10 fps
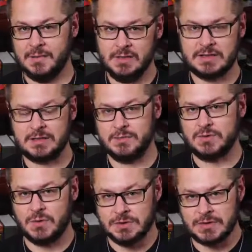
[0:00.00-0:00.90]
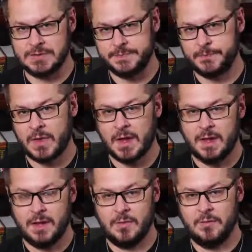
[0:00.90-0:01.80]
the Muslim sources.
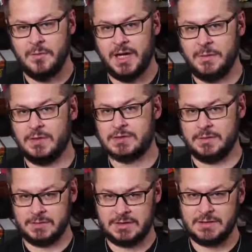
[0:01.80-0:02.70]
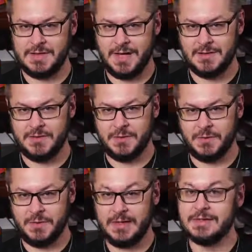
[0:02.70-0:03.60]
Many Muslims tend
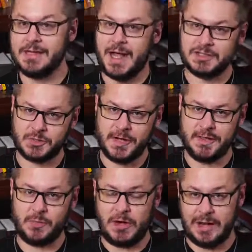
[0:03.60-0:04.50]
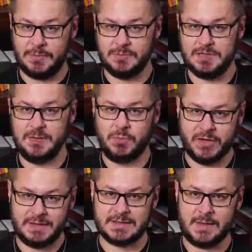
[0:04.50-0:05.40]
to exaggerate the problems in
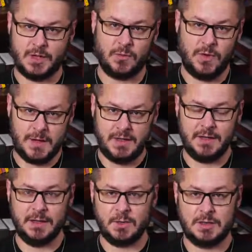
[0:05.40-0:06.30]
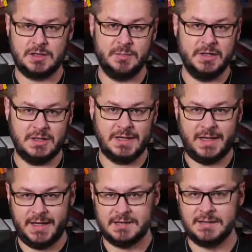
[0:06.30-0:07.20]
pre Islamic Arabia in order to build a
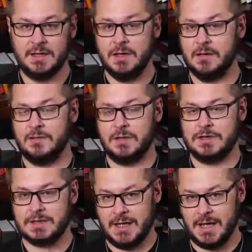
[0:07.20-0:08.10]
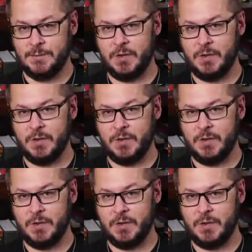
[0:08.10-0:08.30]
case for Islam.